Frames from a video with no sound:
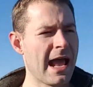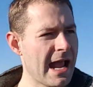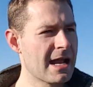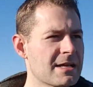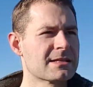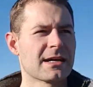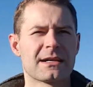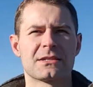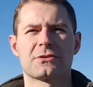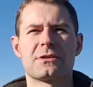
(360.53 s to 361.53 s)
any
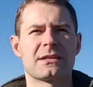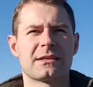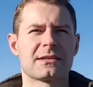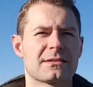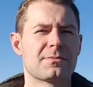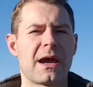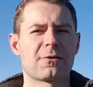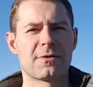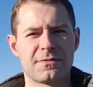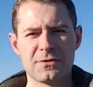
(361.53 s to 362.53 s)
side street, it doesn't
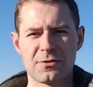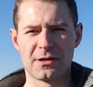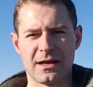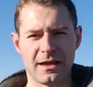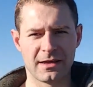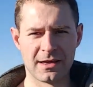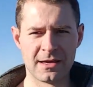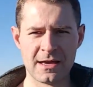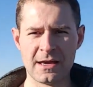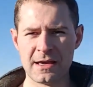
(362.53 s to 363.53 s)
matter if you are like
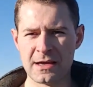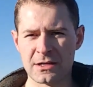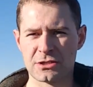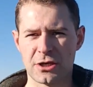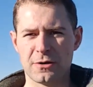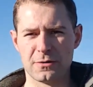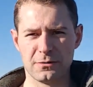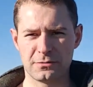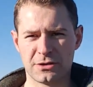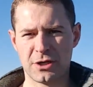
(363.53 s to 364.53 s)
Cho
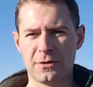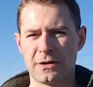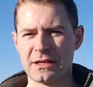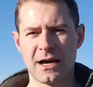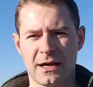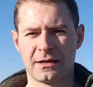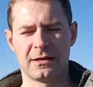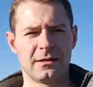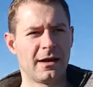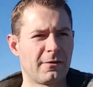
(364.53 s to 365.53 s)

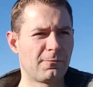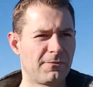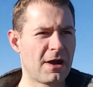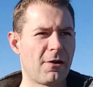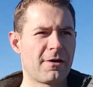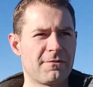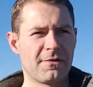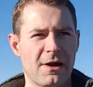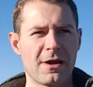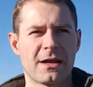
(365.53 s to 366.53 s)
Inaka, like very,
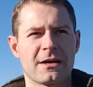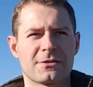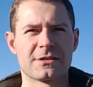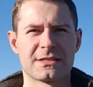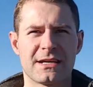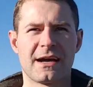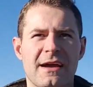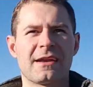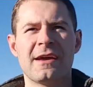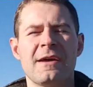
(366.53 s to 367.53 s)
very
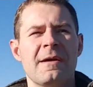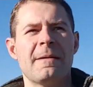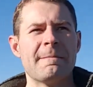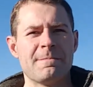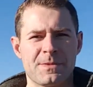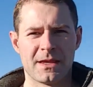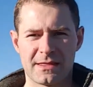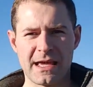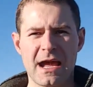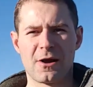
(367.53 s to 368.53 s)
countryside,
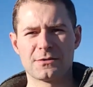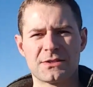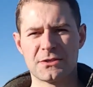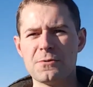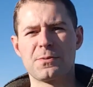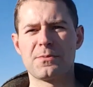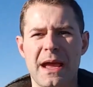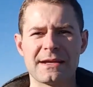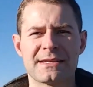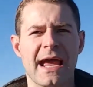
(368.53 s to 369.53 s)
they are super
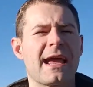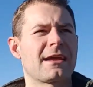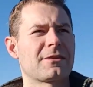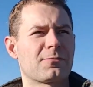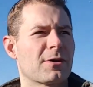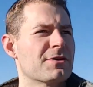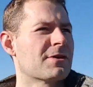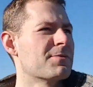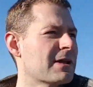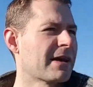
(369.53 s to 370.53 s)
maintained, where you
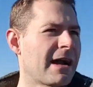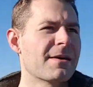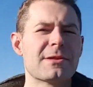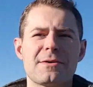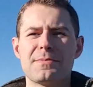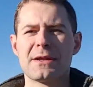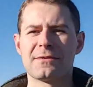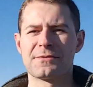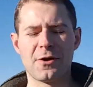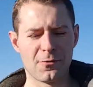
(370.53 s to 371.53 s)
can be like, I'm in the middle
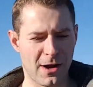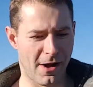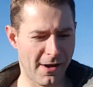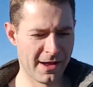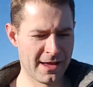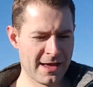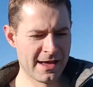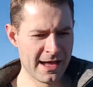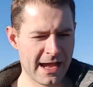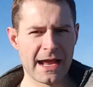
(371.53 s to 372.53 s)
of nowhere,
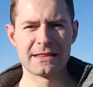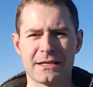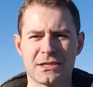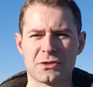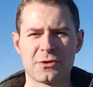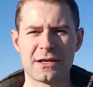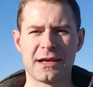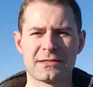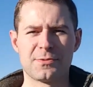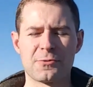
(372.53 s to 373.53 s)
and this street
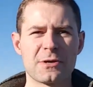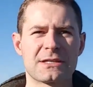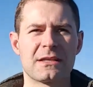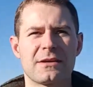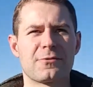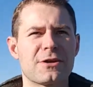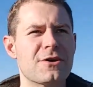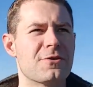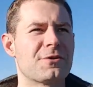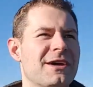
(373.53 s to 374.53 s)
has been recently
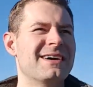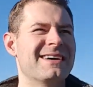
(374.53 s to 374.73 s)
renewed.